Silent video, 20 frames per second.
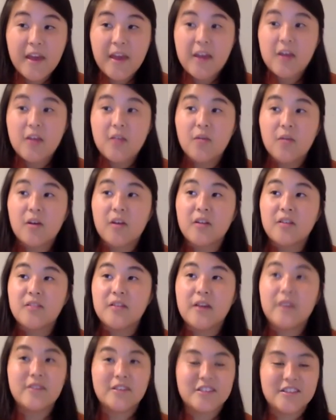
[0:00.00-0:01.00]
they
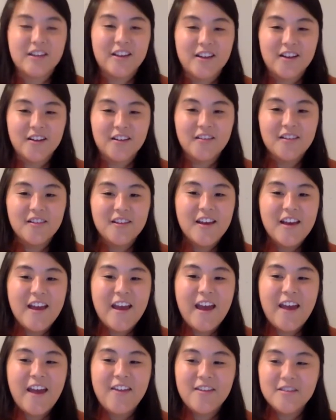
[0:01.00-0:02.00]
were devastated.
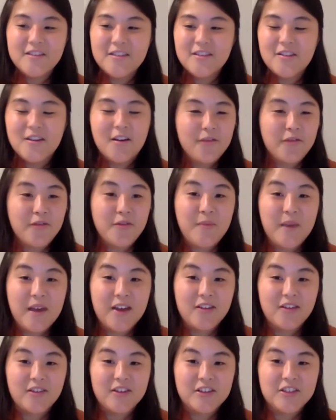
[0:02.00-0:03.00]
And this is all through
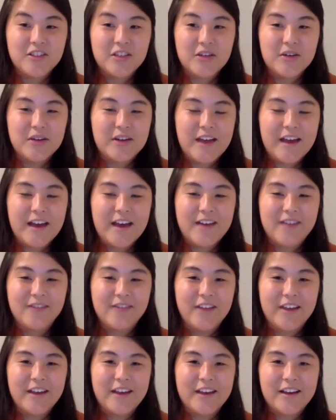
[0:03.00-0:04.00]
Mandarin too. And I
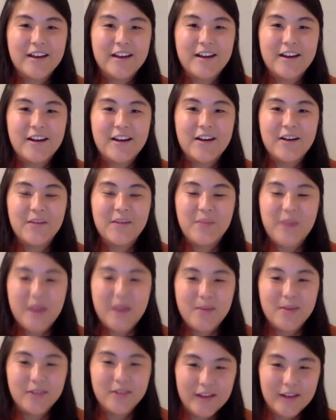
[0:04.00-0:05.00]
have like a
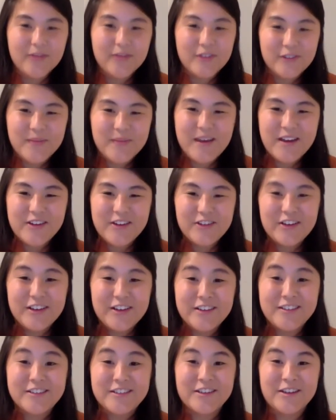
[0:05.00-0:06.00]
baby level of
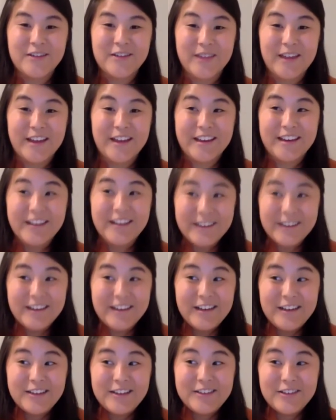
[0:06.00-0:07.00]
Mandarin. So I'm like,
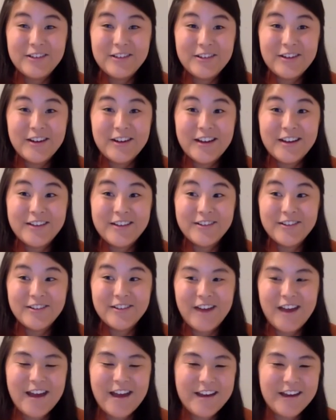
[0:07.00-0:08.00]
don't cry,
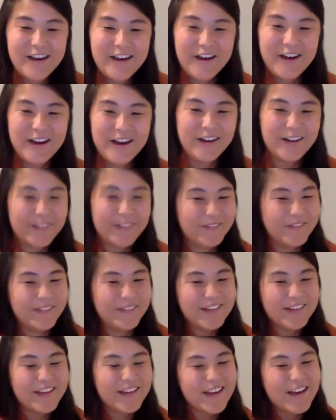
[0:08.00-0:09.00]
don't cry,
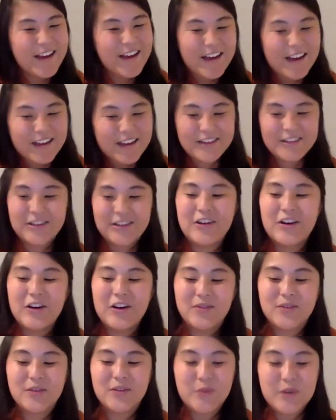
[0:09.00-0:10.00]

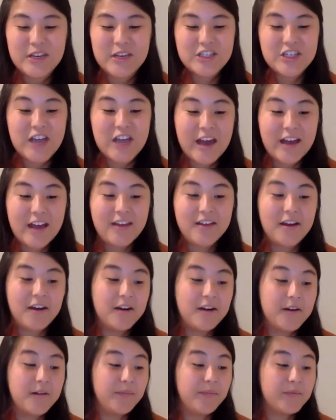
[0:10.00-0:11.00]
over
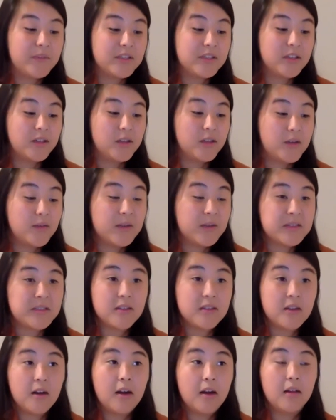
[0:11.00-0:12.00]
WeChat. So it
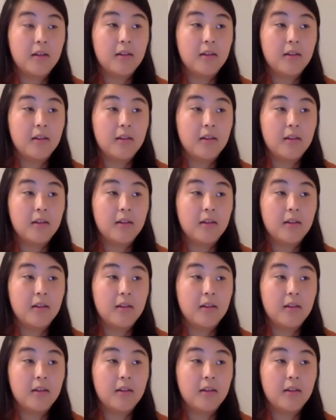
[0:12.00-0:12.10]
was